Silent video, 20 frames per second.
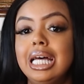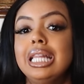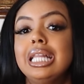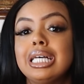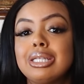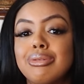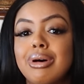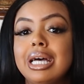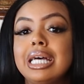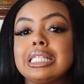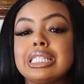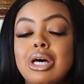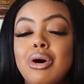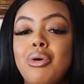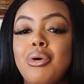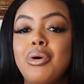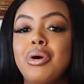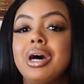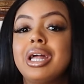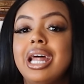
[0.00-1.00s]
that's why it's
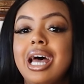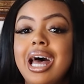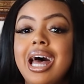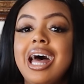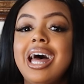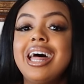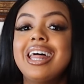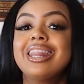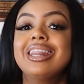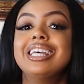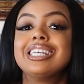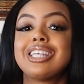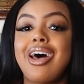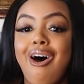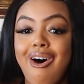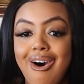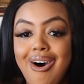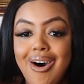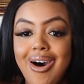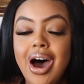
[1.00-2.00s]
on this
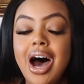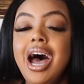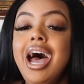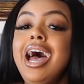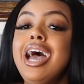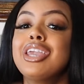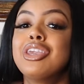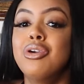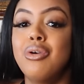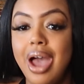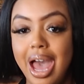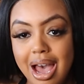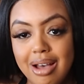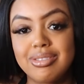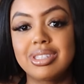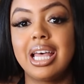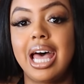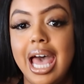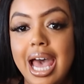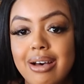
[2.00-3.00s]
haul, you
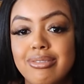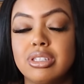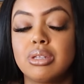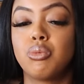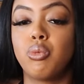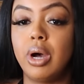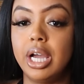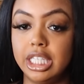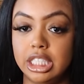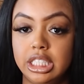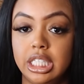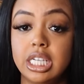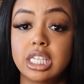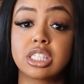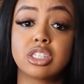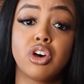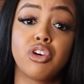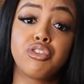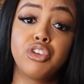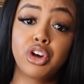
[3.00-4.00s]
have to have some white
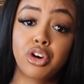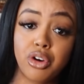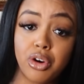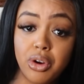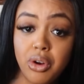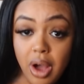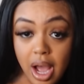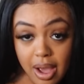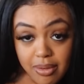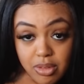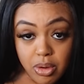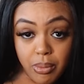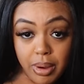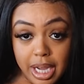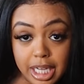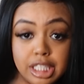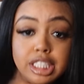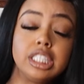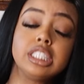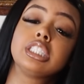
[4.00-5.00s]
jeans. So if your girl don't have no
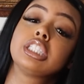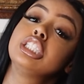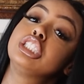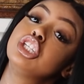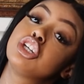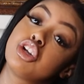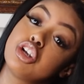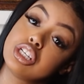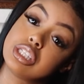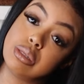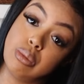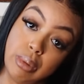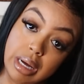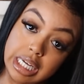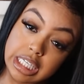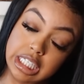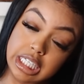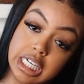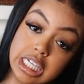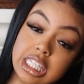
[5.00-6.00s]
white jeans, get your girl some
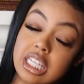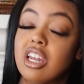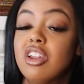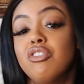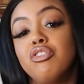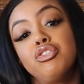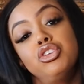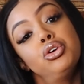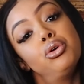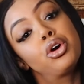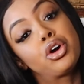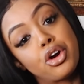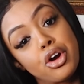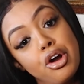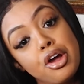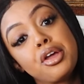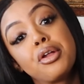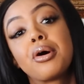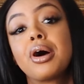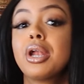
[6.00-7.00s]
white jeans. And if you a
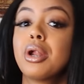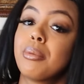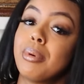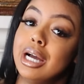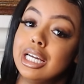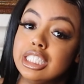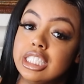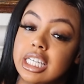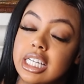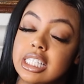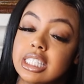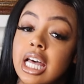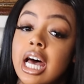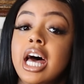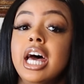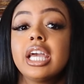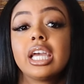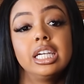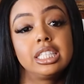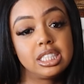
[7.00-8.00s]
girl, you got no white jeans,
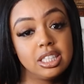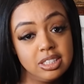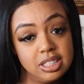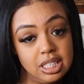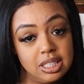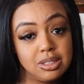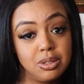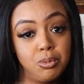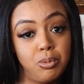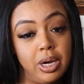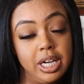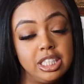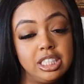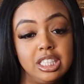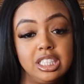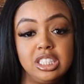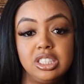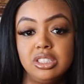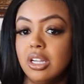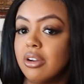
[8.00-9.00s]
get yourself some white
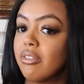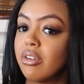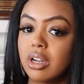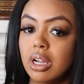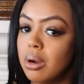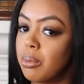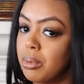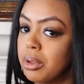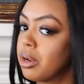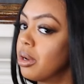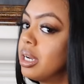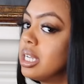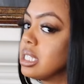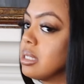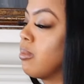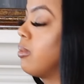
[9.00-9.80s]
jeans. You never know when you're gonna need